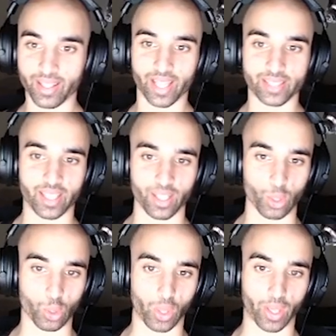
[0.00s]
It didn't
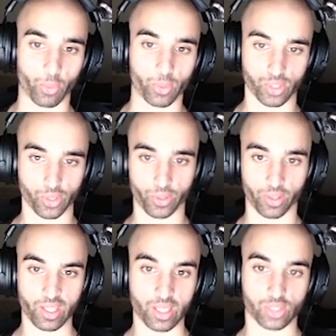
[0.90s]
look like it was her.
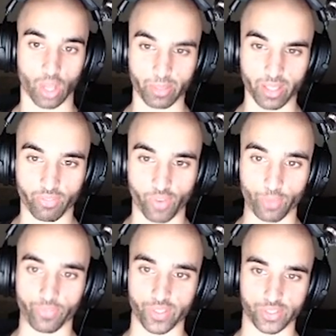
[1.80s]
So I'm gonna
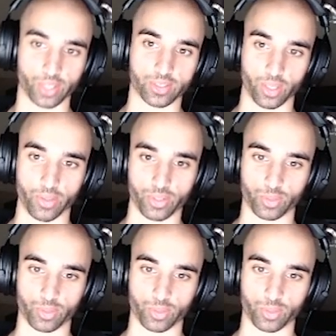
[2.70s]
vote for on this